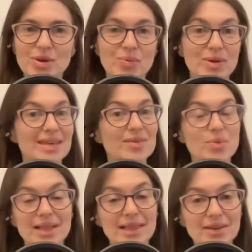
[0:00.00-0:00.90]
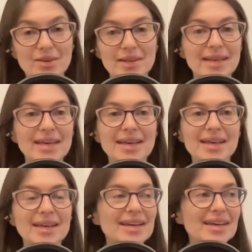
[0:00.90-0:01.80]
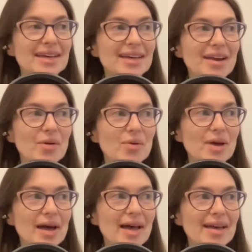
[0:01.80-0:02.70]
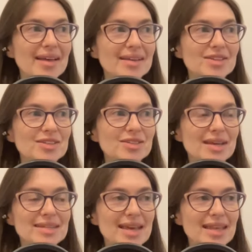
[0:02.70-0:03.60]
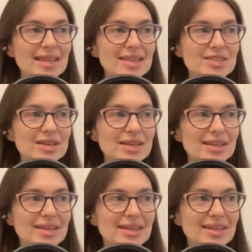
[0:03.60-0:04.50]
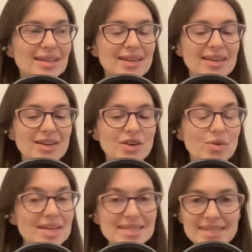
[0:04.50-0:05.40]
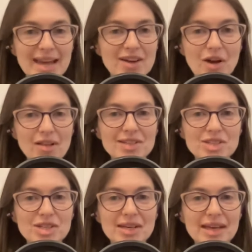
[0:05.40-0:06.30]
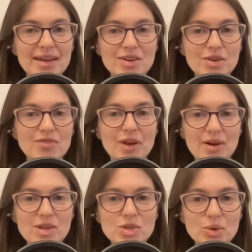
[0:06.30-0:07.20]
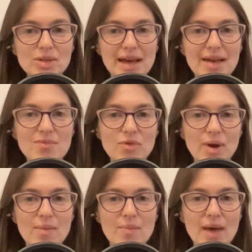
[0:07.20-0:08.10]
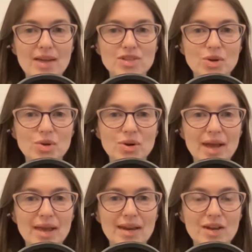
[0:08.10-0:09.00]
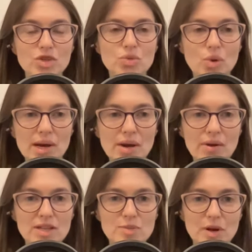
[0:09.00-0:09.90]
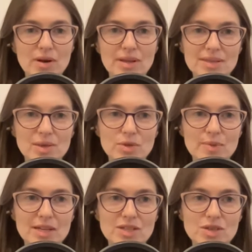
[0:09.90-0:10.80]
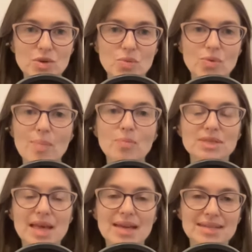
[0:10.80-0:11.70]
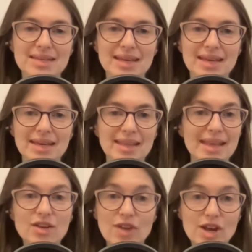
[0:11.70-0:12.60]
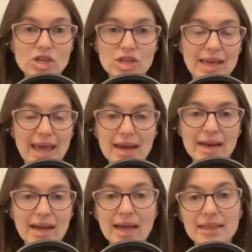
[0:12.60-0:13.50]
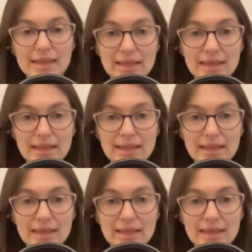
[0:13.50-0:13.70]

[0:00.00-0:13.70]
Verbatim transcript: we, we literally, you know, uh, had taken this crazy technology and under a very short time frame had to create an extraordinary experience that was meant to represent the innovation in Canada at the